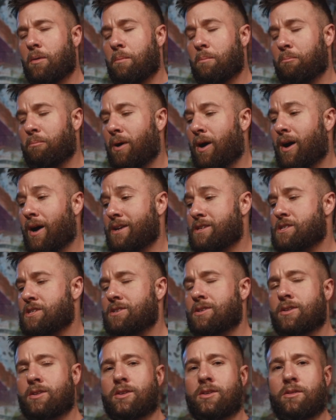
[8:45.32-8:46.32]

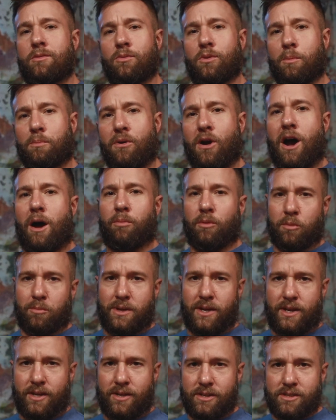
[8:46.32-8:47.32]
But the
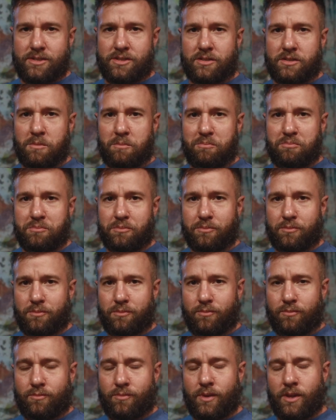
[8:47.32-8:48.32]
problem is,
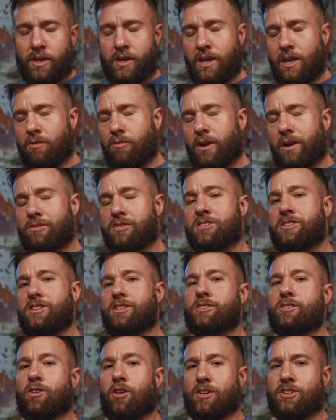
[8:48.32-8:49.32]
even if
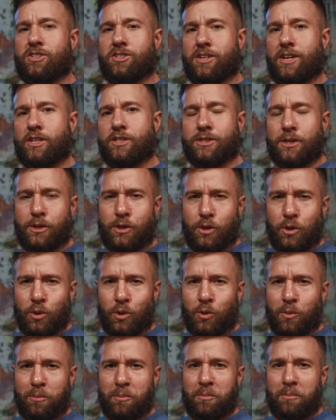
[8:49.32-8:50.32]
she starts chasing
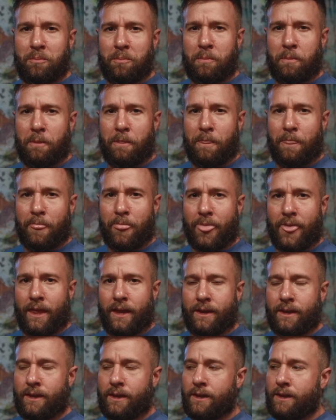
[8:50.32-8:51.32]
you,
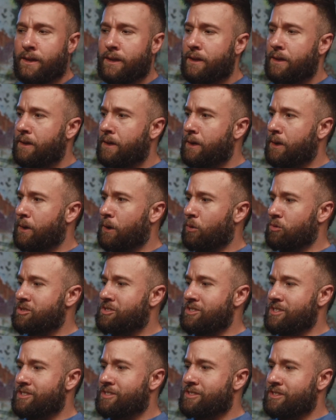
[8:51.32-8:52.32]
you know,
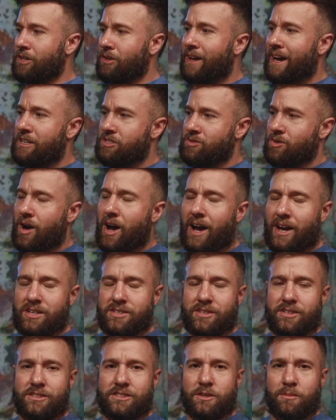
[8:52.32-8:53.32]
she still has her
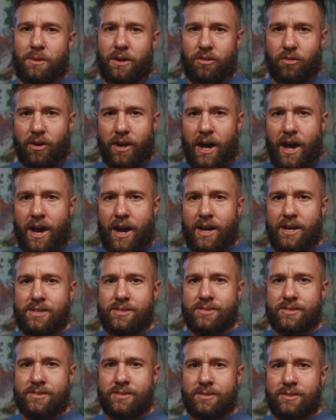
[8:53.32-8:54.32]
eyes on some other
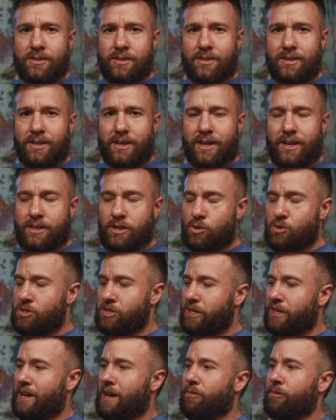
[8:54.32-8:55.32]
guys. And you
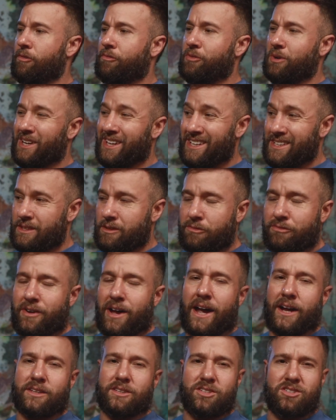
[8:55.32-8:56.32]
should never forget the
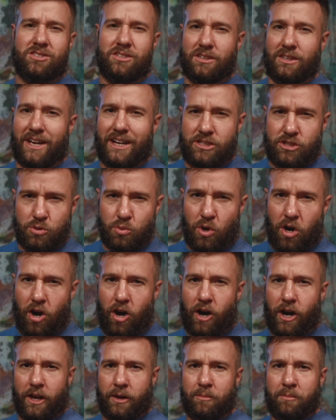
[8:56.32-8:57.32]
fact that she led you
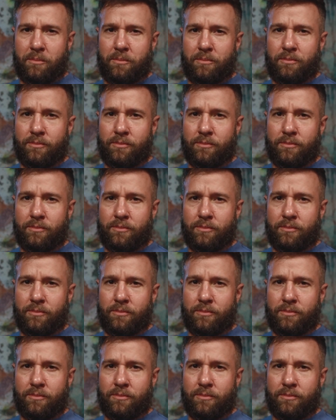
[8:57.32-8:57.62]
on.